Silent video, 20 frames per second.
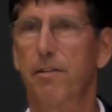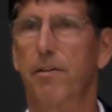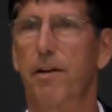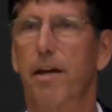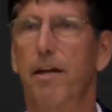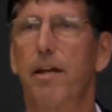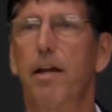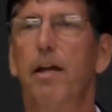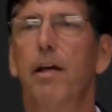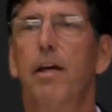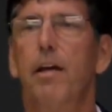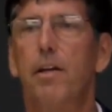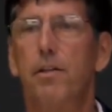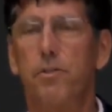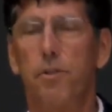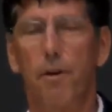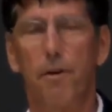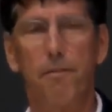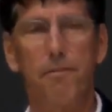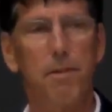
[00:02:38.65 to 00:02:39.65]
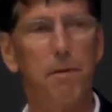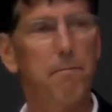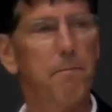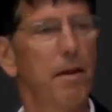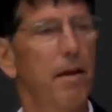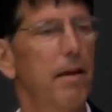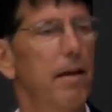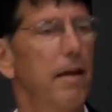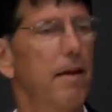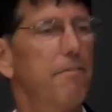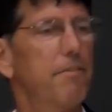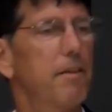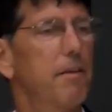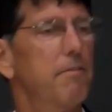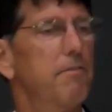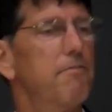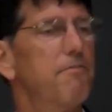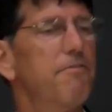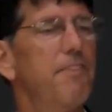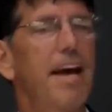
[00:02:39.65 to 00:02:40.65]
Okay. So if
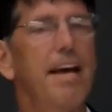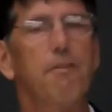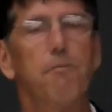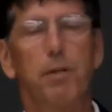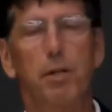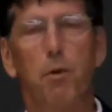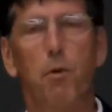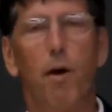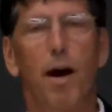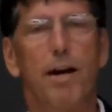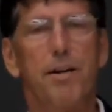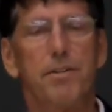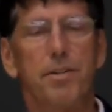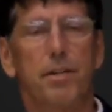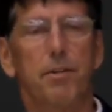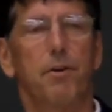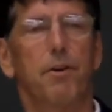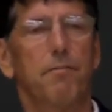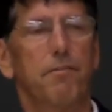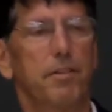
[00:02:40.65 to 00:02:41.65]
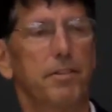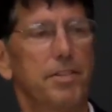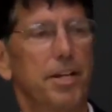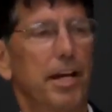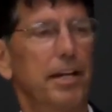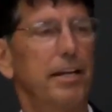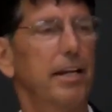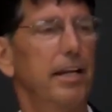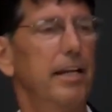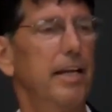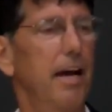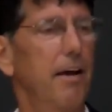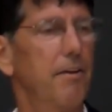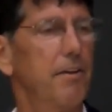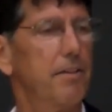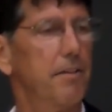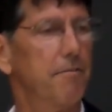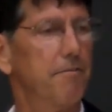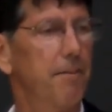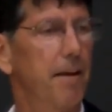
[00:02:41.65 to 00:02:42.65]
the Fed requires that you have a checking account
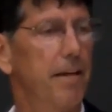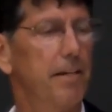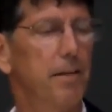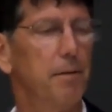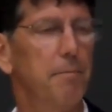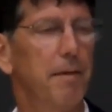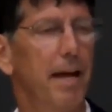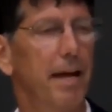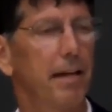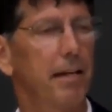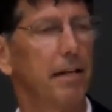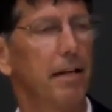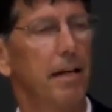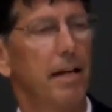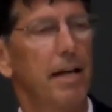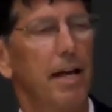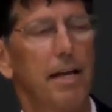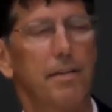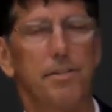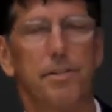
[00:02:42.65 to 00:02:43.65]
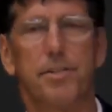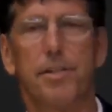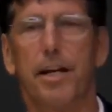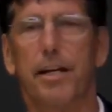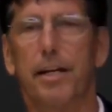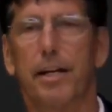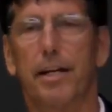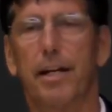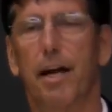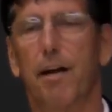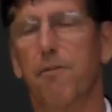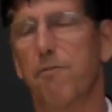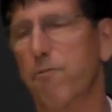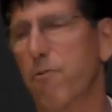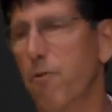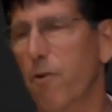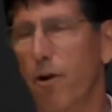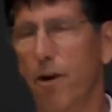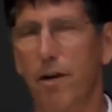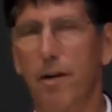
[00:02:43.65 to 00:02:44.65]
at the Fed, your bank has a checking account
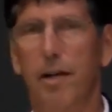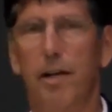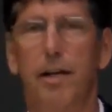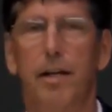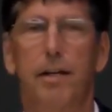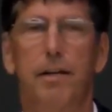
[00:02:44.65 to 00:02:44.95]
for,